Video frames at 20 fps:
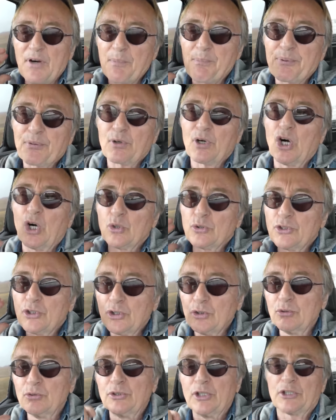a pro
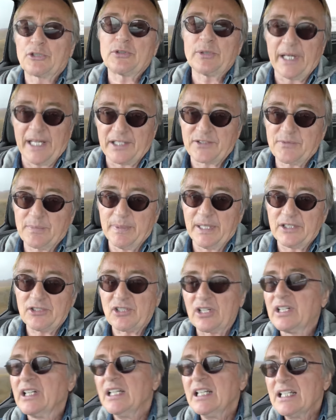tune the
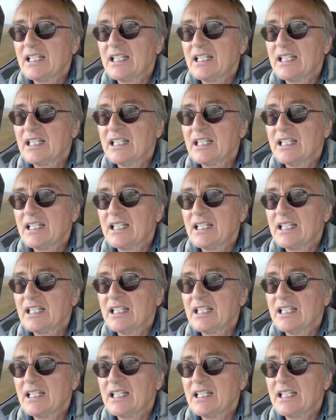transmission,